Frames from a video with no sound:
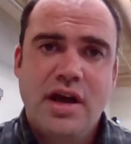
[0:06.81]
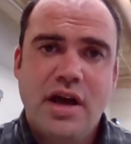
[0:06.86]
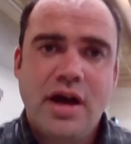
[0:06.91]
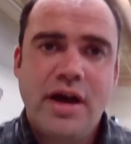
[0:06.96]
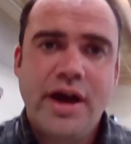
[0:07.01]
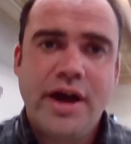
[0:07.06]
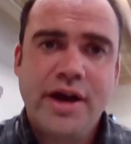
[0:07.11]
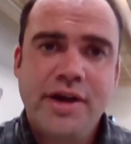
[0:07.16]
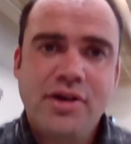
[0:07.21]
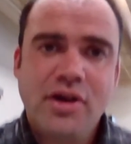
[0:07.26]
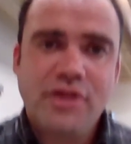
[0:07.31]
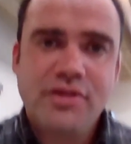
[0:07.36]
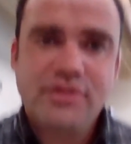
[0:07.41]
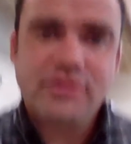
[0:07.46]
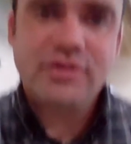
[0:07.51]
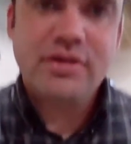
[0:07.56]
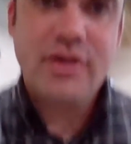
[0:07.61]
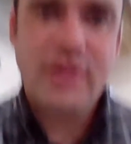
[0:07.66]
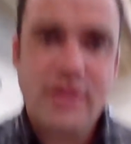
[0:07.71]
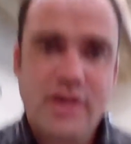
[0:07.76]

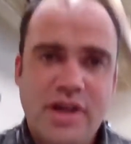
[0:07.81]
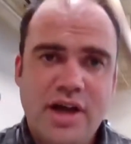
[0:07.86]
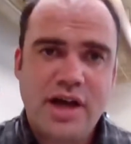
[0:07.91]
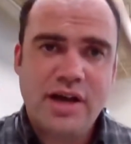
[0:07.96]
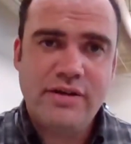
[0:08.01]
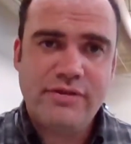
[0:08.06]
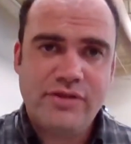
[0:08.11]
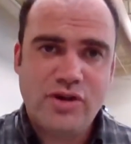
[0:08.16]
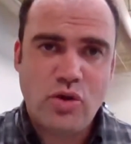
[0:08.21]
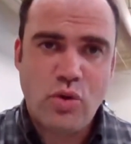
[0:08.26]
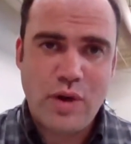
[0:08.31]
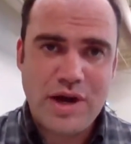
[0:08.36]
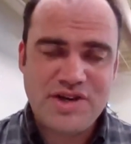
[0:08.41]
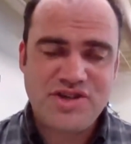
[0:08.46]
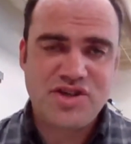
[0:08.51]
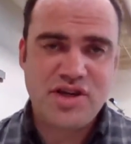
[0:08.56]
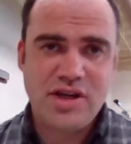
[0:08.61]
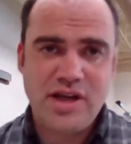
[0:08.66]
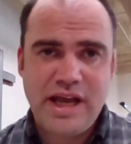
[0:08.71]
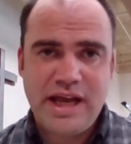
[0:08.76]
another kind of
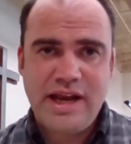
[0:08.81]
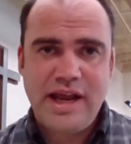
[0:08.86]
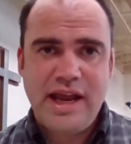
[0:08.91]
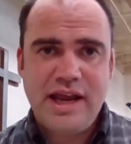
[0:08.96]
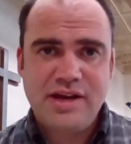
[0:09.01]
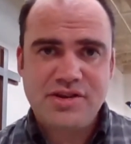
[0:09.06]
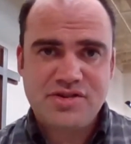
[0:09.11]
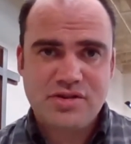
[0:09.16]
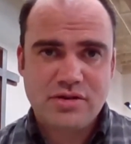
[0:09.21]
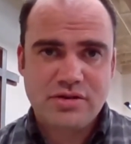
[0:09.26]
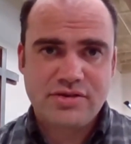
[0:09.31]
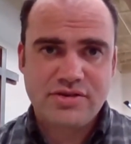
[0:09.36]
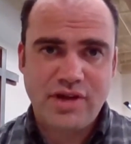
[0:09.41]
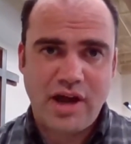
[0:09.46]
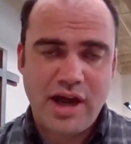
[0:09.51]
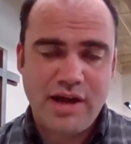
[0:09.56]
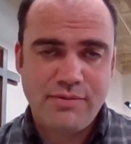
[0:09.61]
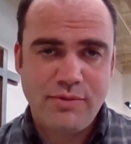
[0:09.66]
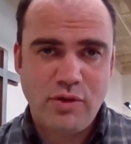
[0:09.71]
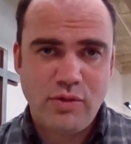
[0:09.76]
question and answer
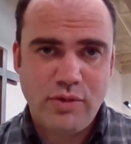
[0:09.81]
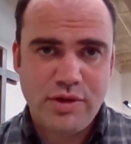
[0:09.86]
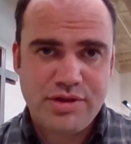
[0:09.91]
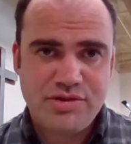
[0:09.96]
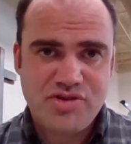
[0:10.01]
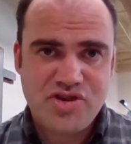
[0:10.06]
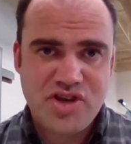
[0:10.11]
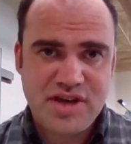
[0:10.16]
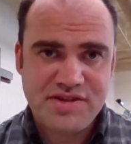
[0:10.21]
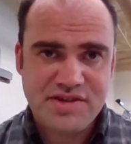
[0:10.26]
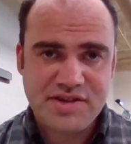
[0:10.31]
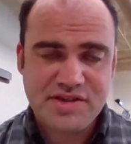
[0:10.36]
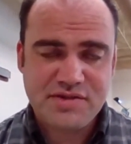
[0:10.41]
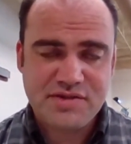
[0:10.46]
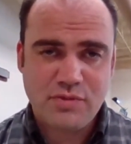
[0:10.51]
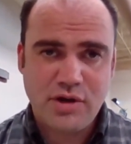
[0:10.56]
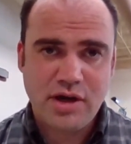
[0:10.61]
time with Jesus,